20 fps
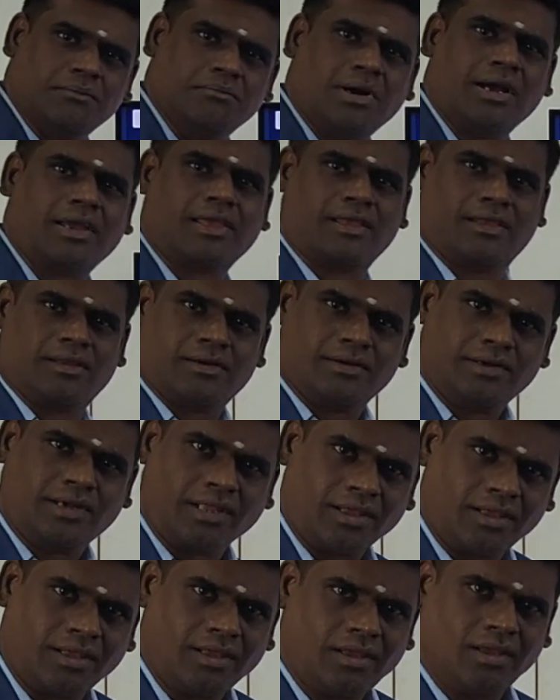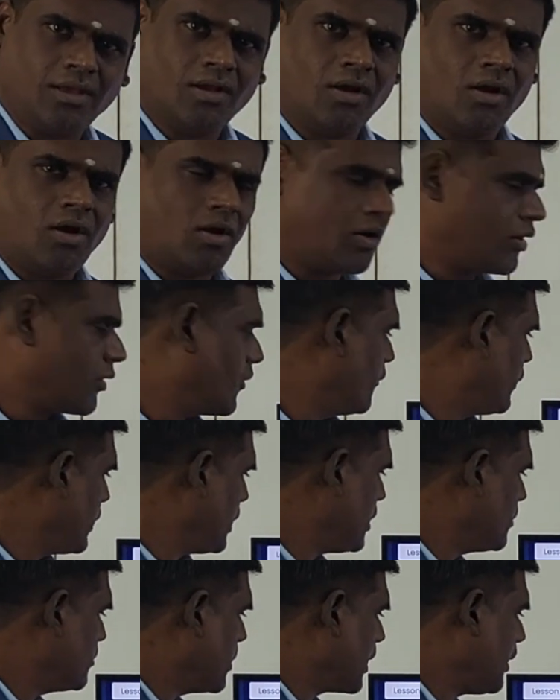by D or
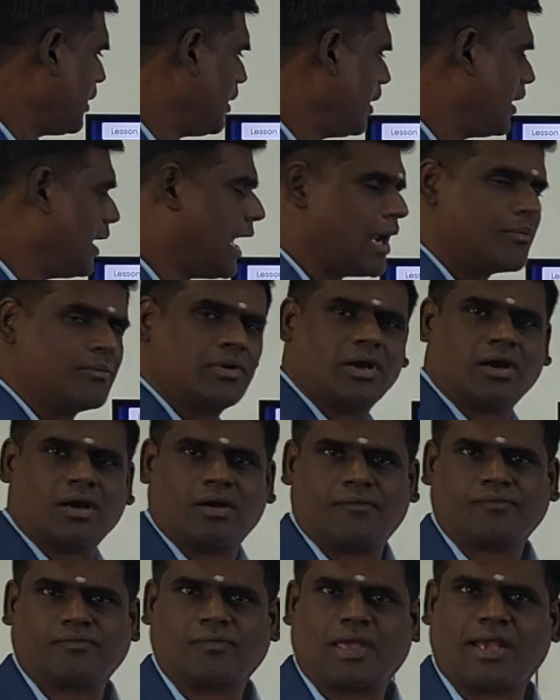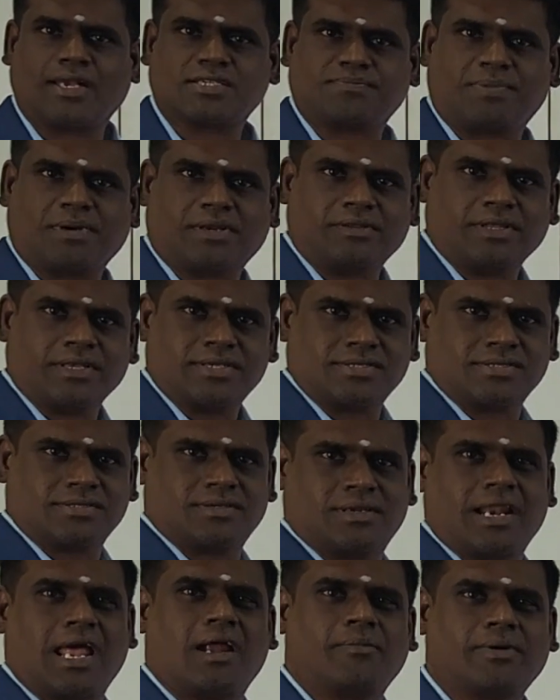V by lambda as per
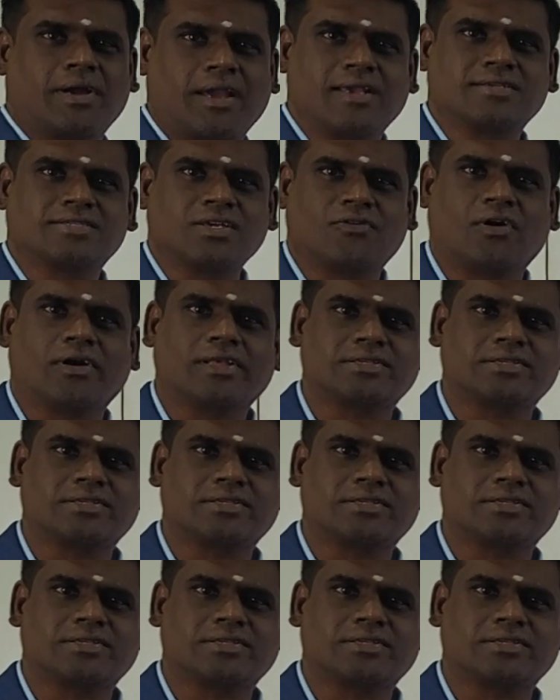this. Lambda is what